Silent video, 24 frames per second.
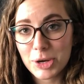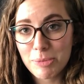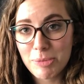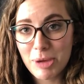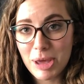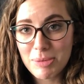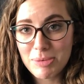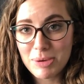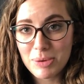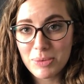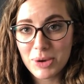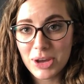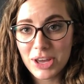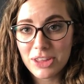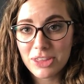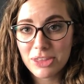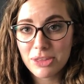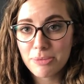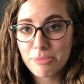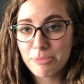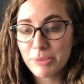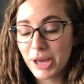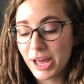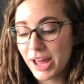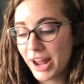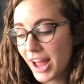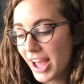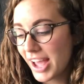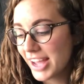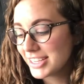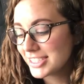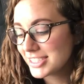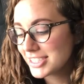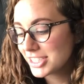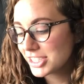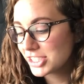baby with, but
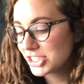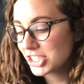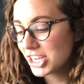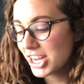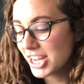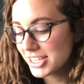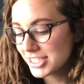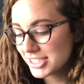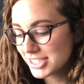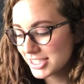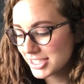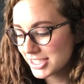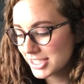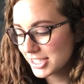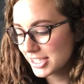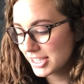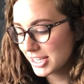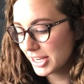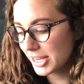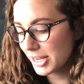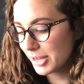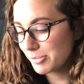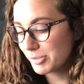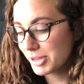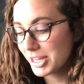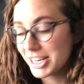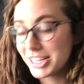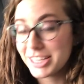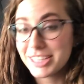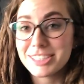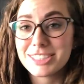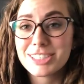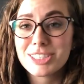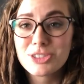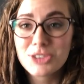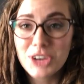I suggest
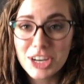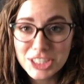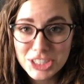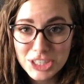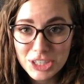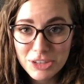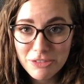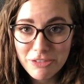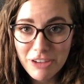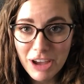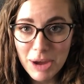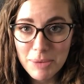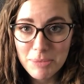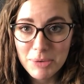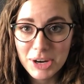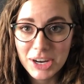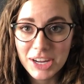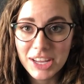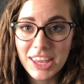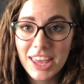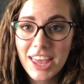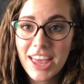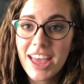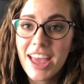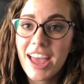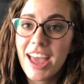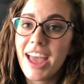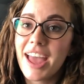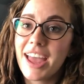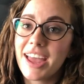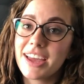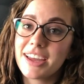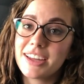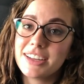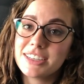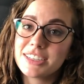getting a stretchy fabric,
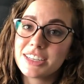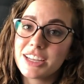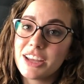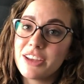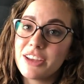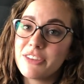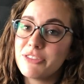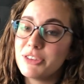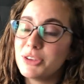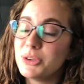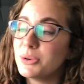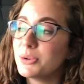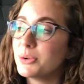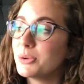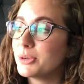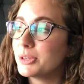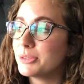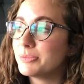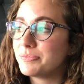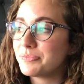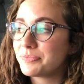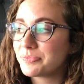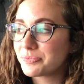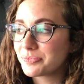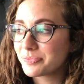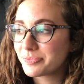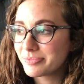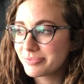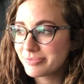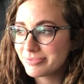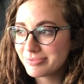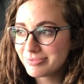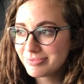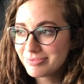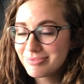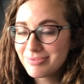and if you
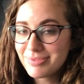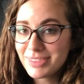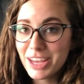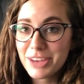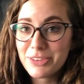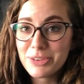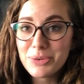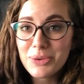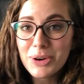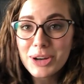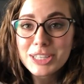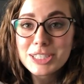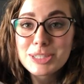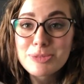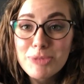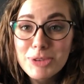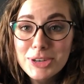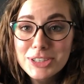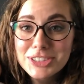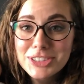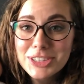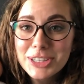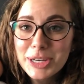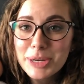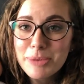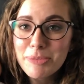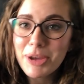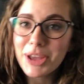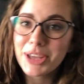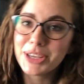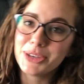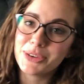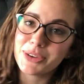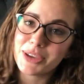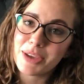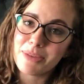want to splurge a little
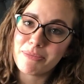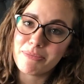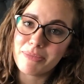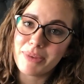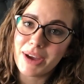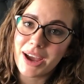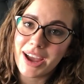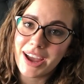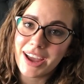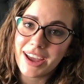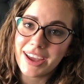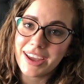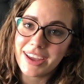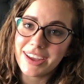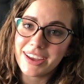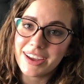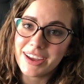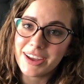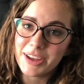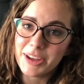bit, you can buy